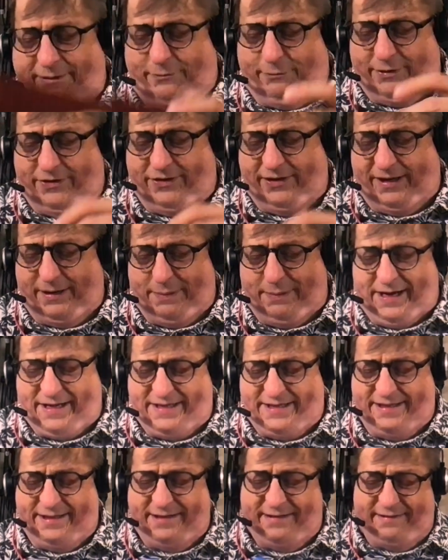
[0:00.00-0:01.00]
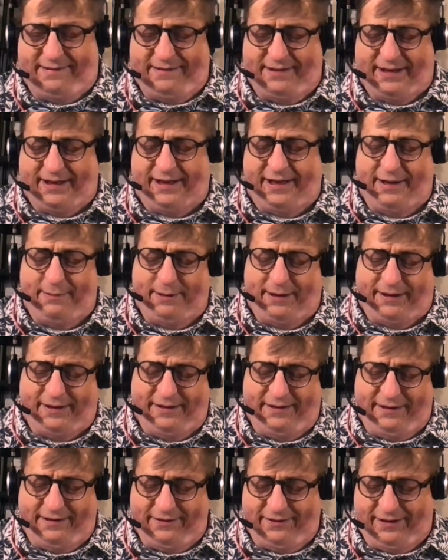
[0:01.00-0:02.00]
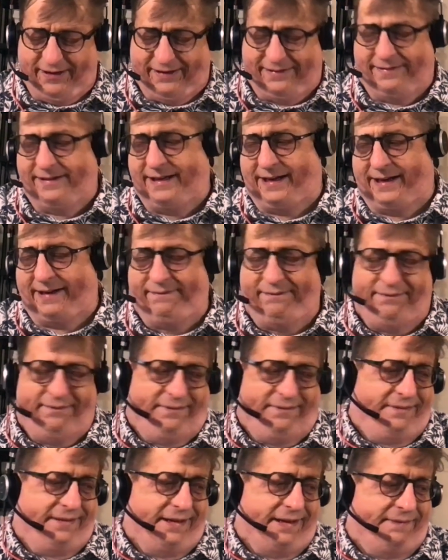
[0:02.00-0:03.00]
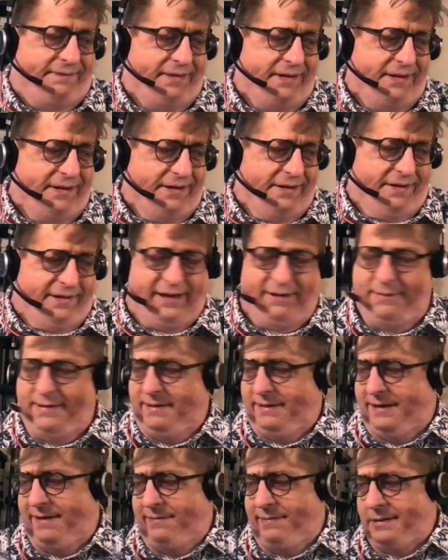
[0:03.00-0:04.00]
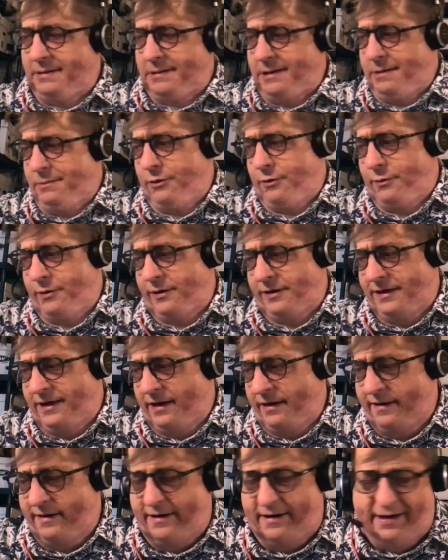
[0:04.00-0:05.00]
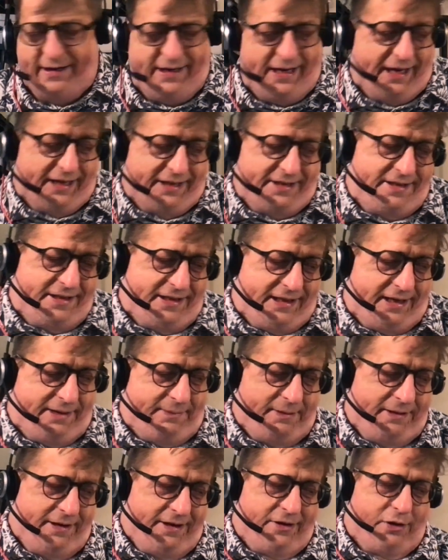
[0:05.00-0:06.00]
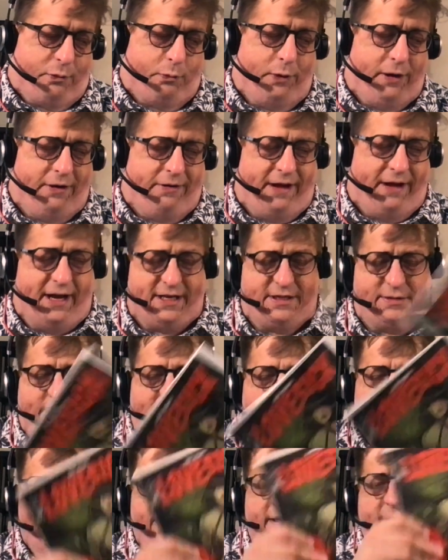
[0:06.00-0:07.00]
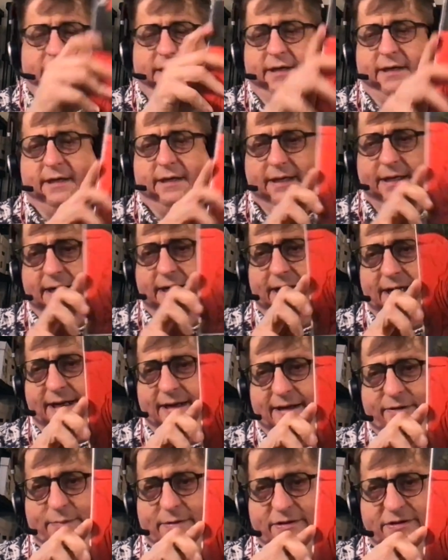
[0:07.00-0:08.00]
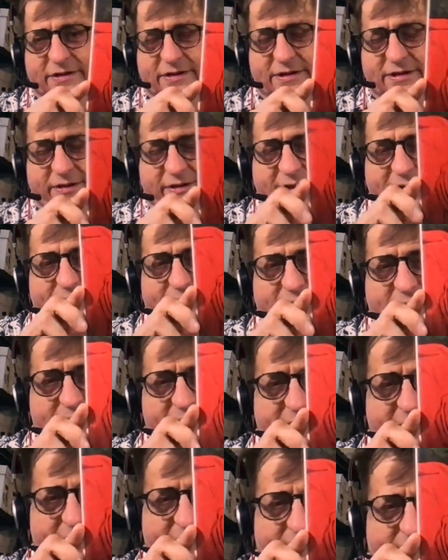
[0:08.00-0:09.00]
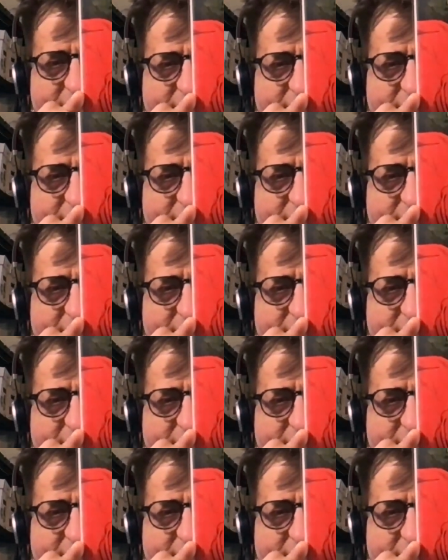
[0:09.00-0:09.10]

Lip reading: once you get past the gimmick, and you're like, okay, yeah. give me a little more to work on. All right, next, another weird ass one, especially just given that the,